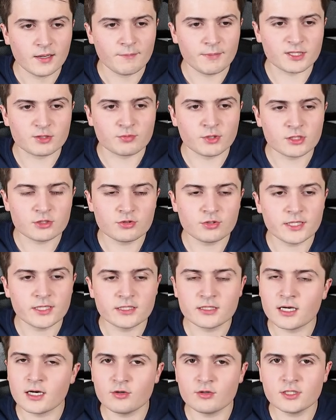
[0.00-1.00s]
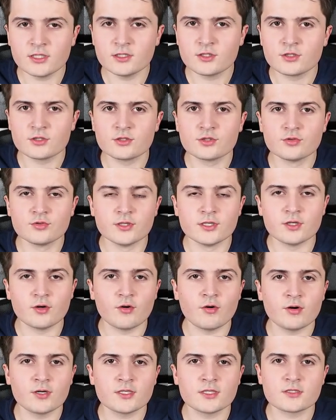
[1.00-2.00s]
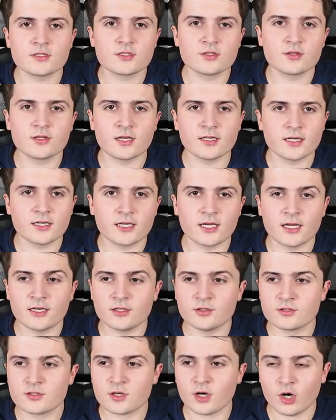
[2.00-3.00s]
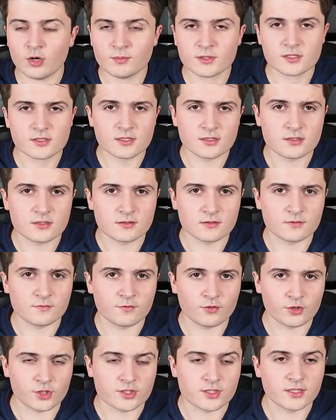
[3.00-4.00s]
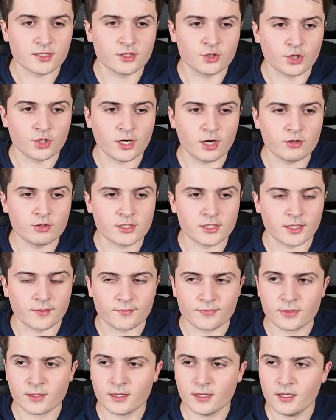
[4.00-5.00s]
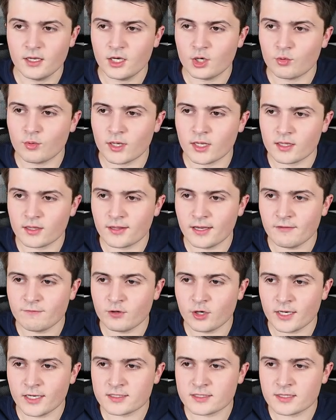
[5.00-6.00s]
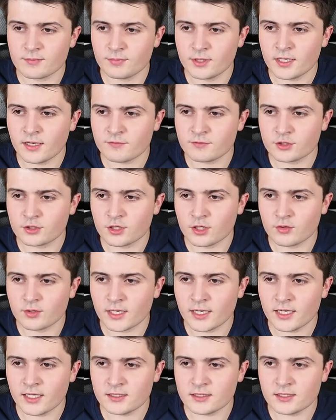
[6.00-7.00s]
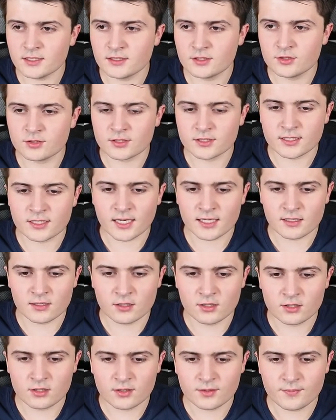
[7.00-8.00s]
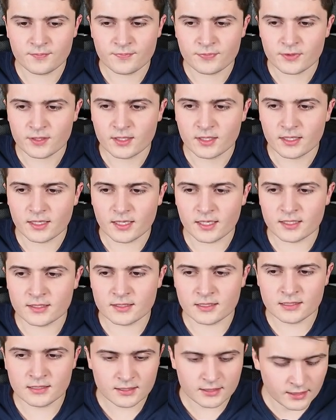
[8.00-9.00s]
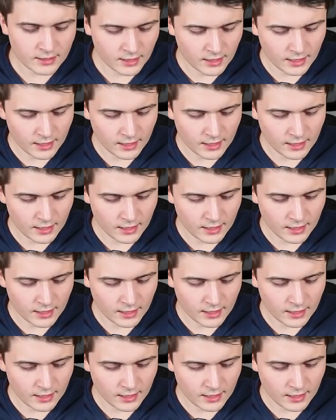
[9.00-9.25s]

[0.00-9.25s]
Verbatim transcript: But what do I now need to do in order so that I can use Home Assistant for secure routing? Well, therefore I simply have to go ahead into the catalog and in here